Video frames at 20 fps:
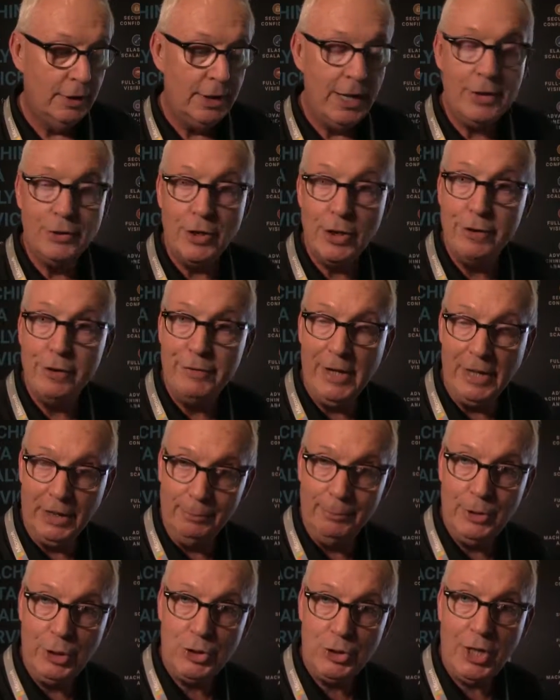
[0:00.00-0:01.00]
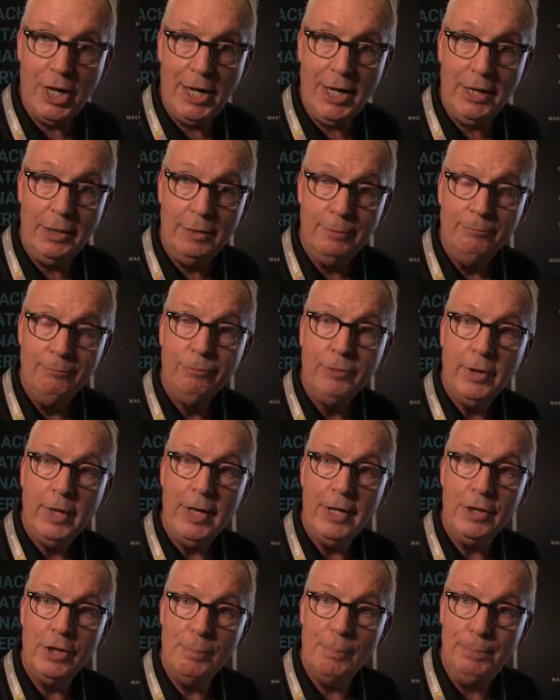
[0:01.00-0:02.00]
in the development chain,
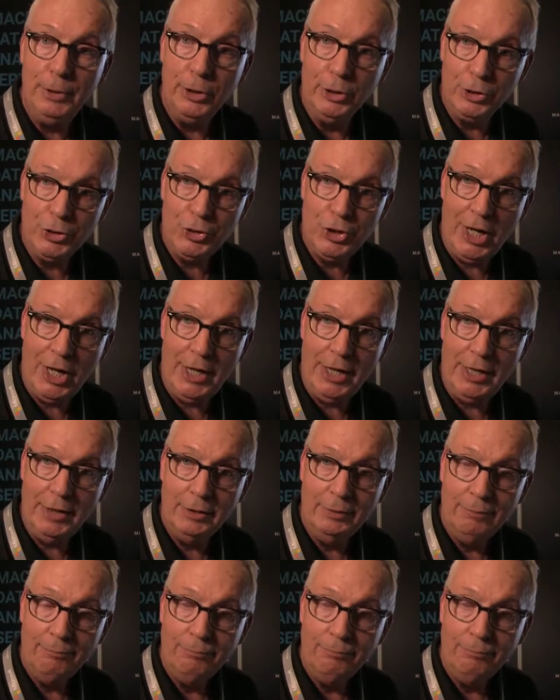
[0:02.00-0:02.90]
in the build chain,